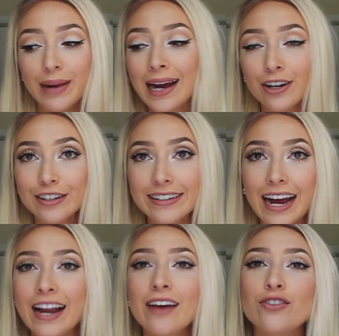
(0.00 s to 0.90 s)

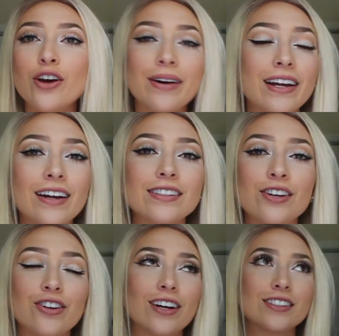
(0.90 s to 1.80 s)
I have no idea how to
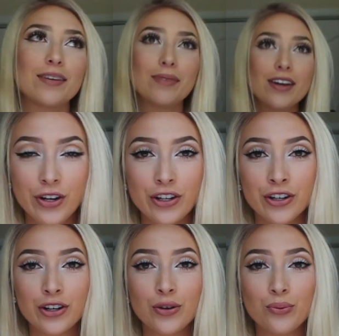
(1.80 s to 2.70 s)
say her last name. When
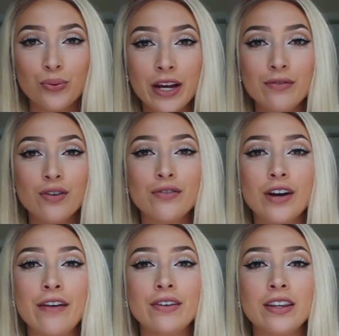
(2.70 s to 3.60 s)
you're grateful for
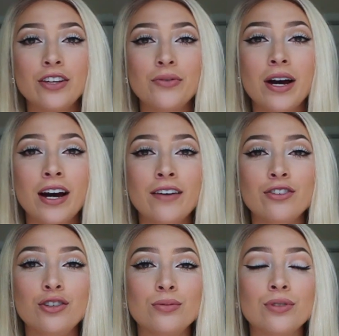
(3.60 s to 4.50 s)
everything you have,
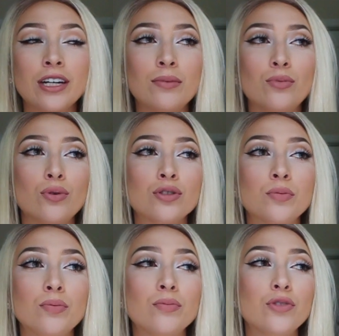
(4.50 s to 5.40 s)
you will get
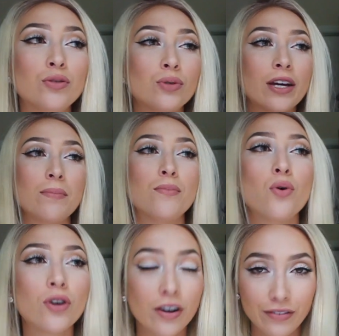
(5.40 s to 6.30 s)

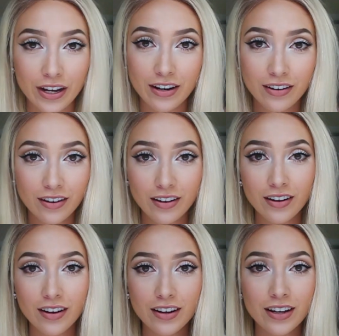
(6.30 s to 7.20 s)
more of it.
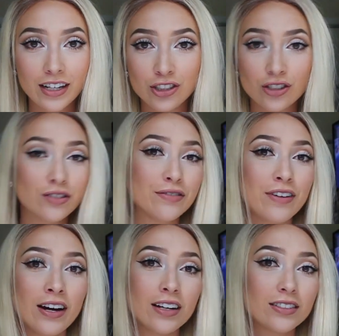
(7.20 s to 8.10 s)
It's just a
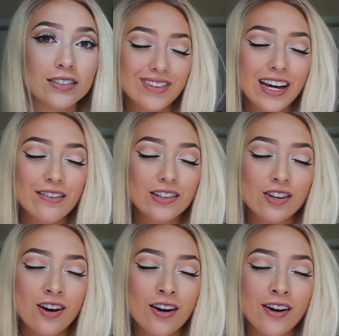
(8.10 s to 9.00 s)
fact. Life is
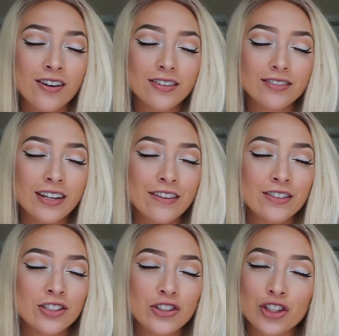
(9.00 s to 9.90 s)
hard. Life
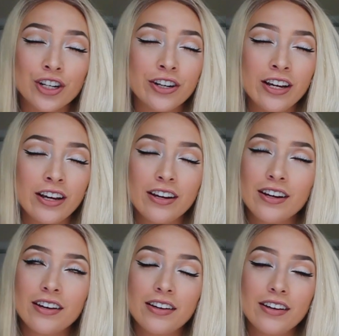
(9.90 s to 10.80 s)
is a journey.
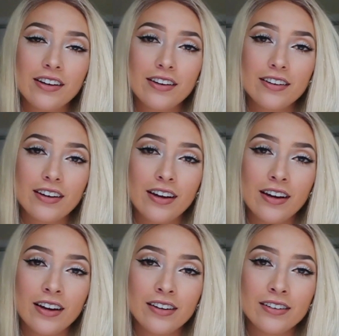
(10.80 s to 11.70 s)

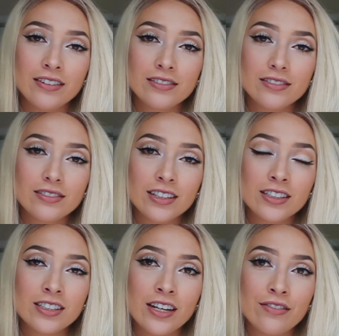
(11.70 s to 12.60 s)
And
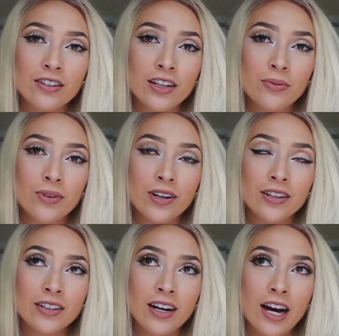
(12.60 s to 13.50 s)
it's definitely
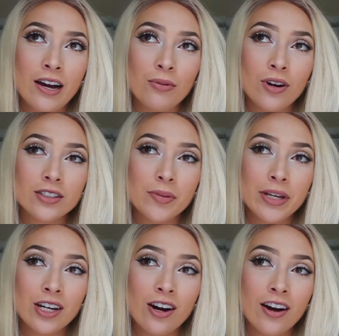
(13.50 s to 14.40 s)
one that I want to
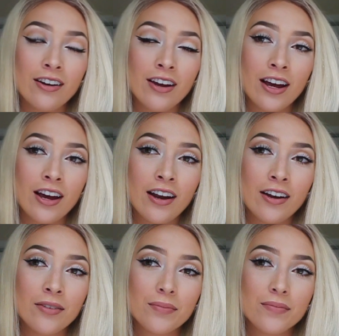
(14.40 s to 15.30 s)
be on, and